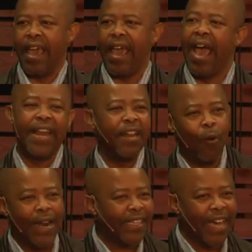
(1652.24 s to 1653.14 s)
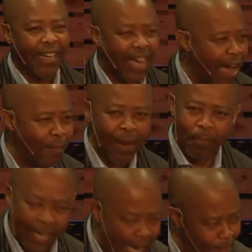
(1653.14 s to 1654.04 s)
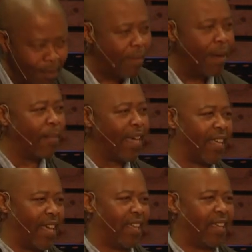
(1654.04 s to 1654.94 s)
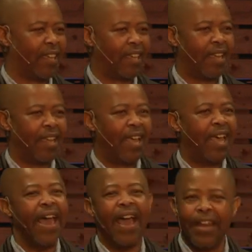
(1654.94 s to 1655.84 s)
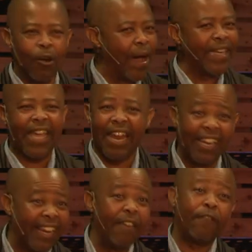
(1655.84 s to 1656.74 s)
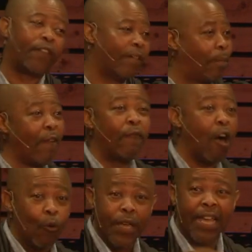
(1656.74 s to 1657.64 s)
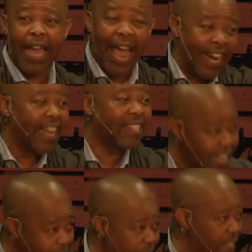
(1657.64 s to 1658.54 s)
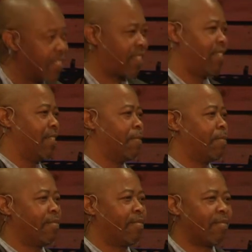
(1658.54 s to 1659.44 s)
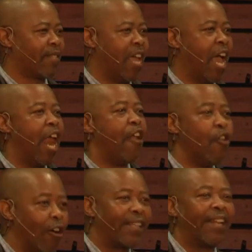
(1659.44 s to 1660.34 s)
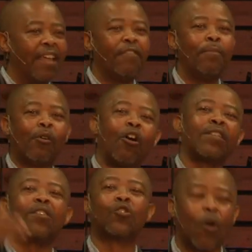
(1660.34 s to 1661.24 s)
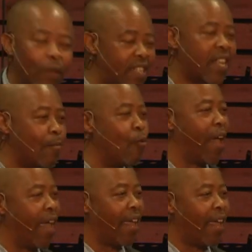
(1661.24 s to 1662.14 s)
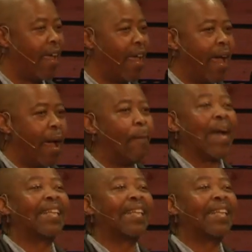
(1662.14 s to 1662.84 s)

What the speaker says: Anyone can come and become a member here. Anyone can leave before we end the service. Not leaving because he's going somewhere, but